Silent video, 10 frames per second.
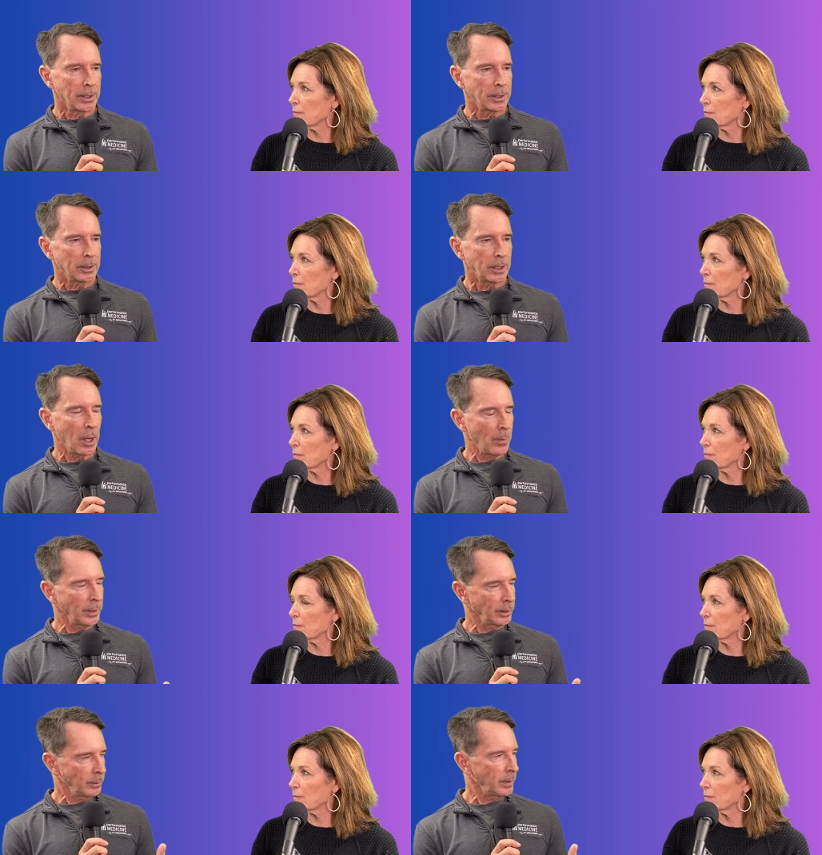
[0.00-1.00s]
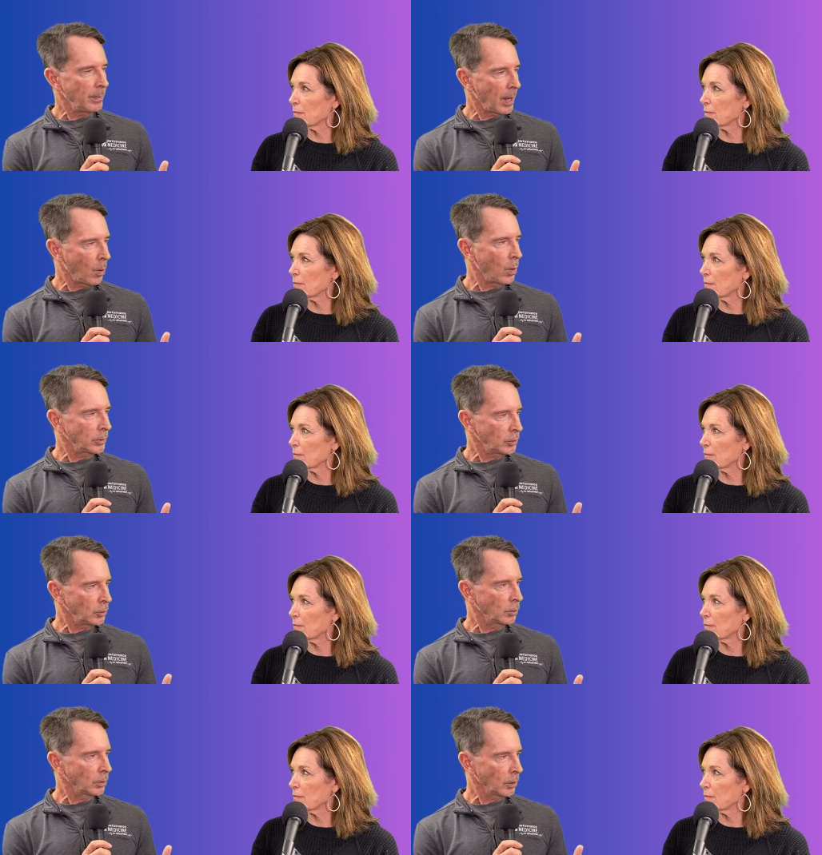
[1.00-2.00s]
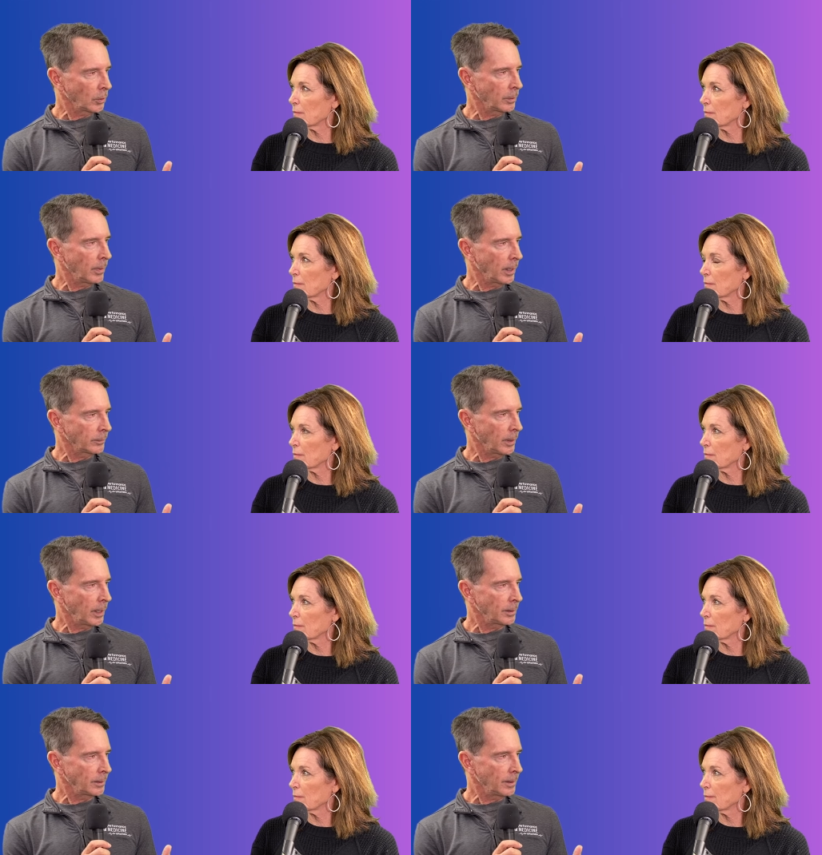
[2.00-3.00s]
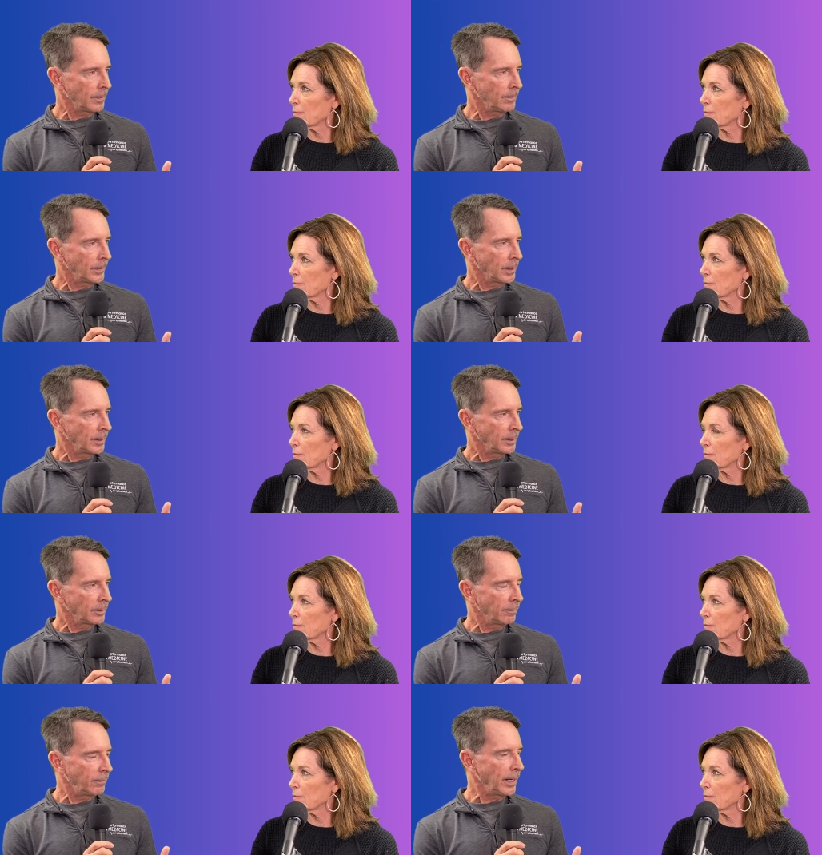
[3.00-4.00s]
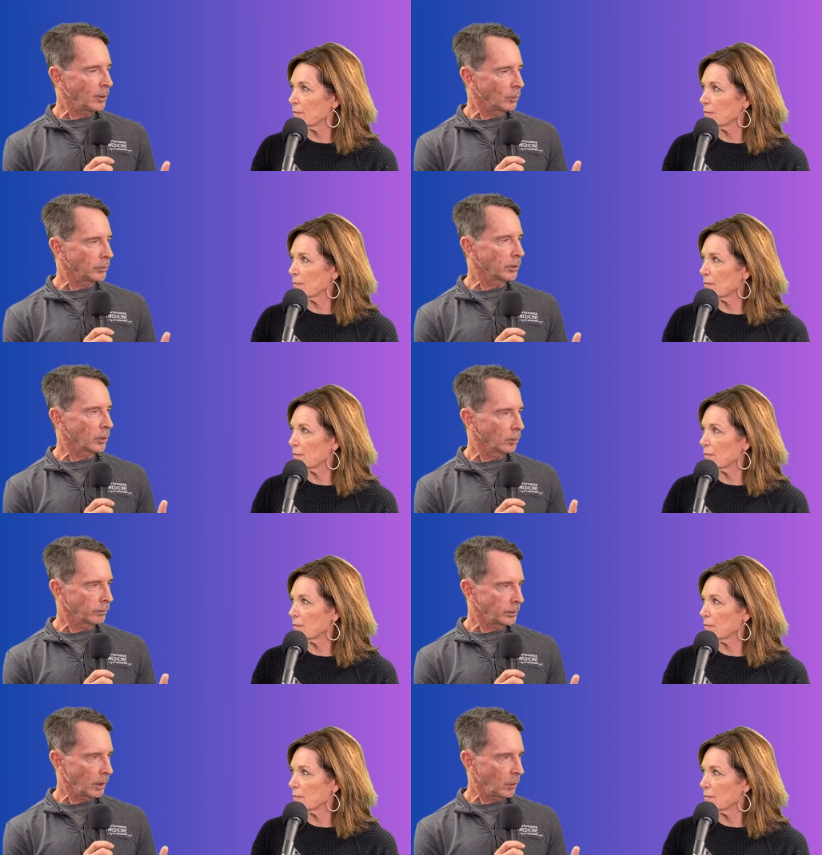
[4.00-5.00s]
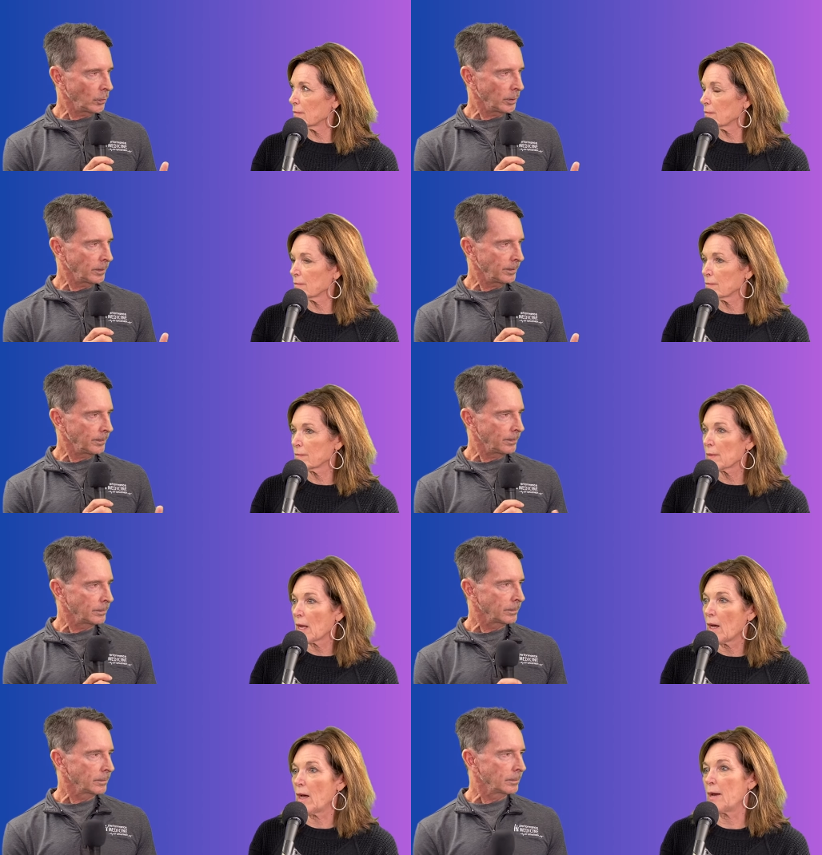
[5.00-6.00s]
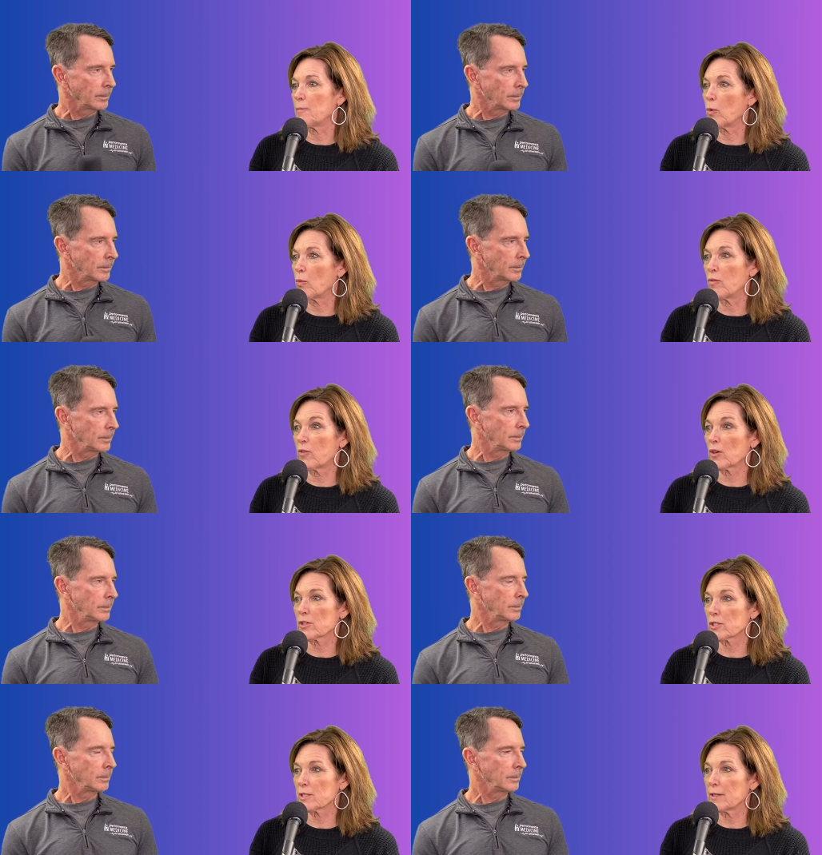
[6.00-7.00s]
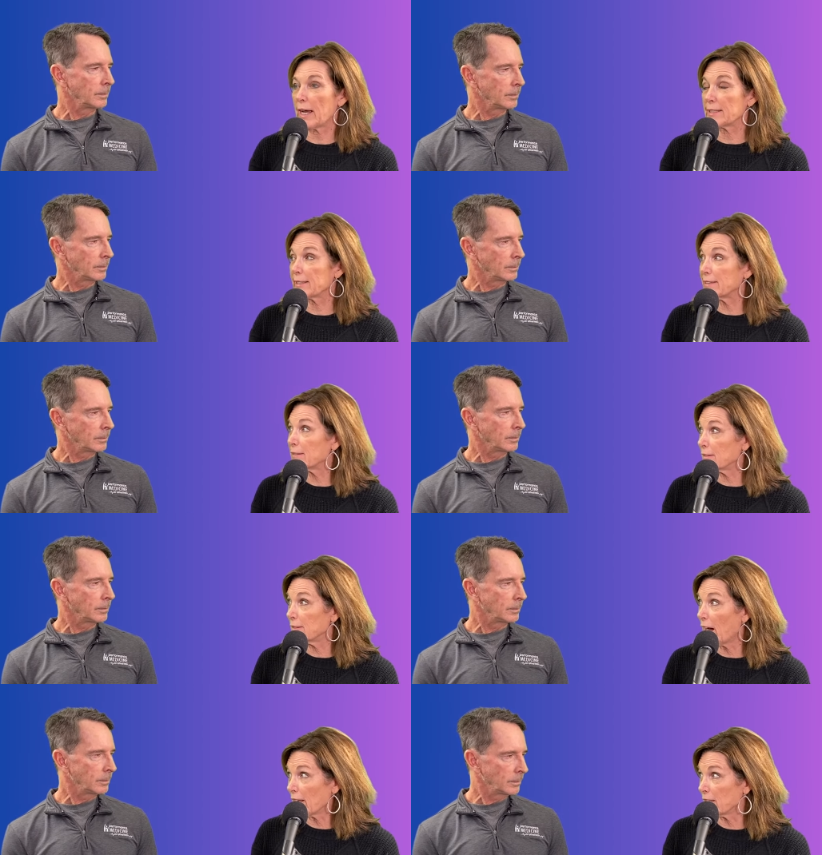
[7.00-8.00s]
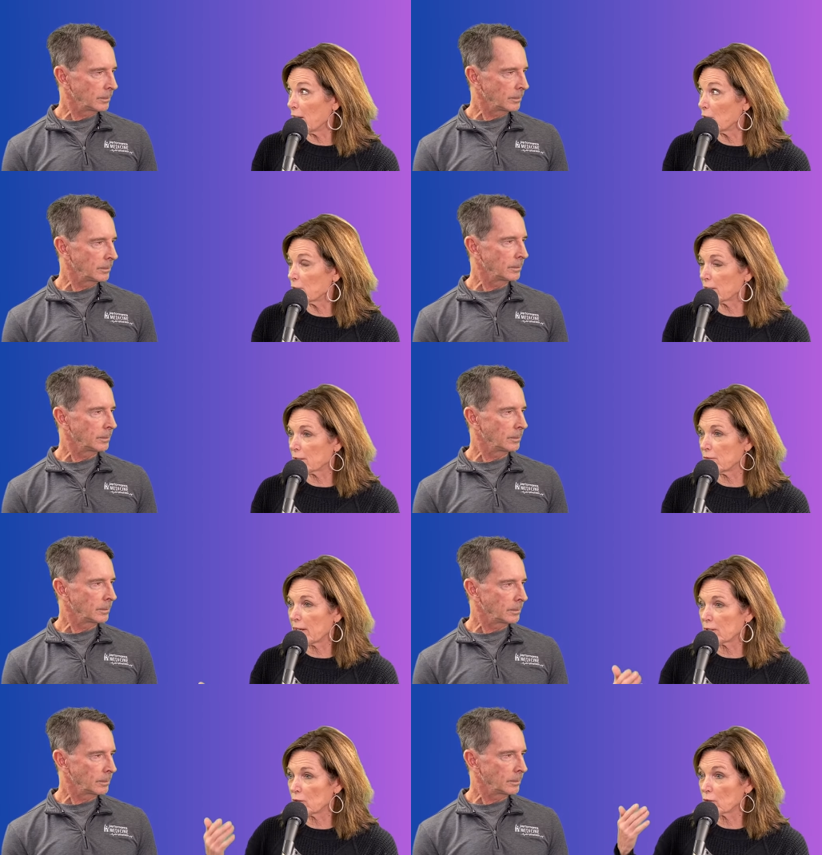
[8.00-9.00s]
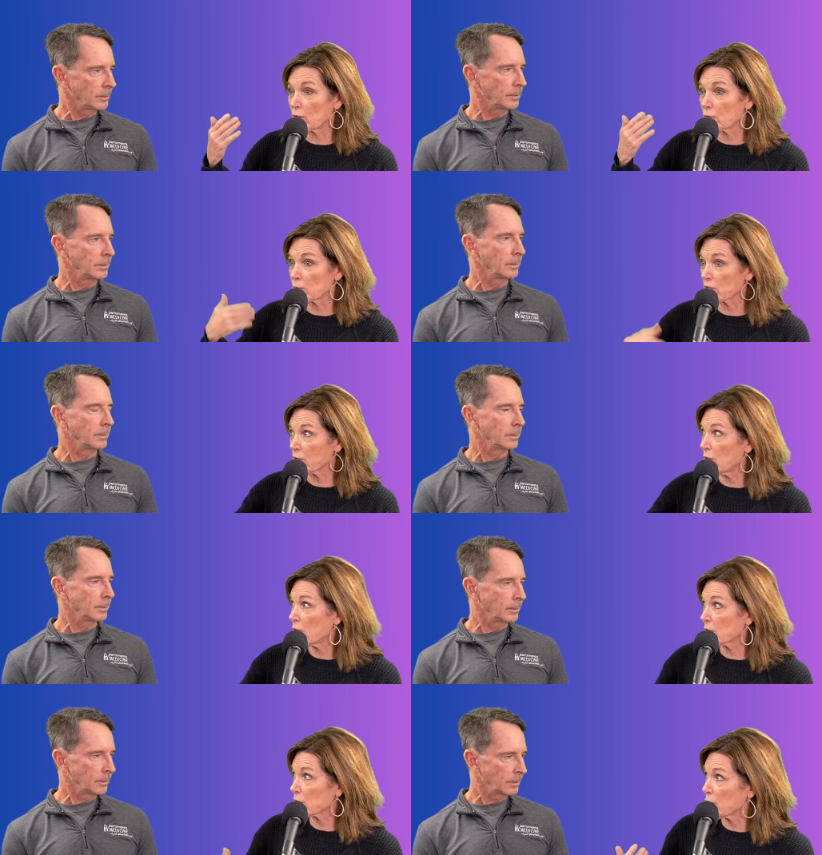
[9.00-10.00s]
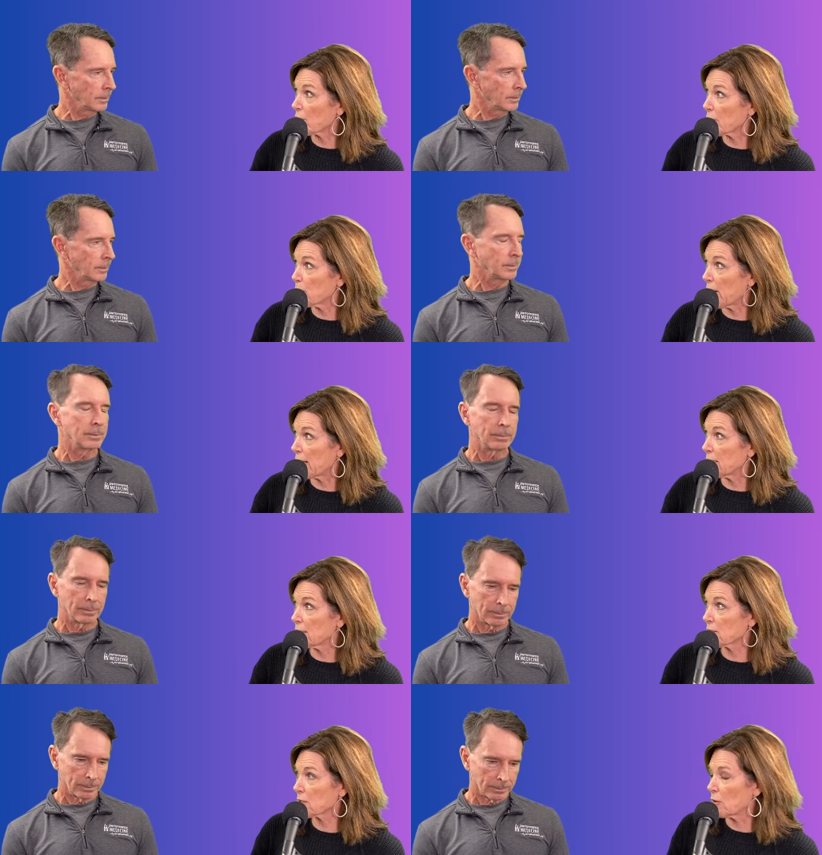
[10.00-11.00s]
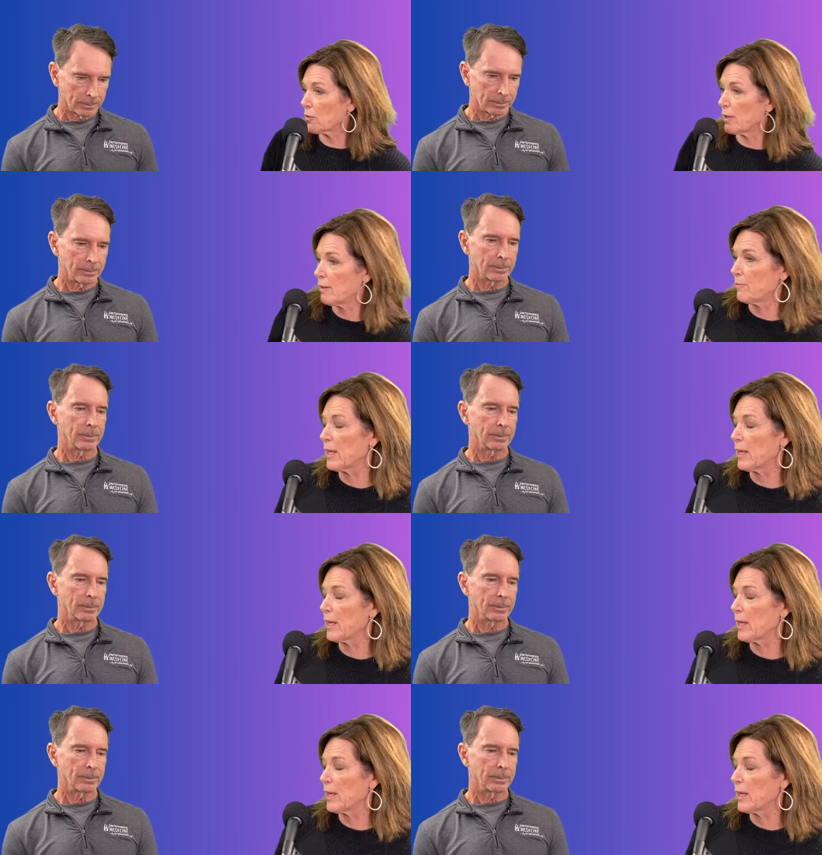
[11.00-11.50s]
Speaker 1: Tell me a little bit about what you learned about that, um, the vagal nerve tone.
Speaker 2: Um, well, first, I did not know that the vagal nerve was the longest nerve in the body. So, um,